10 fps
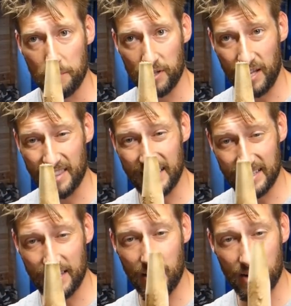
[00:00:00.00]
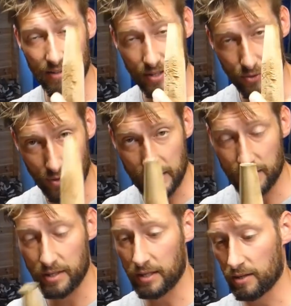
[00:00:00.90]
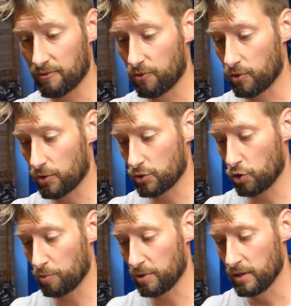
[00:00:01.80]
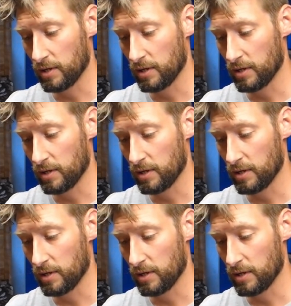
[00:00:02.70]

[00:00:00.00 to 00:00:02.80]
but I think they are the right thing for the job.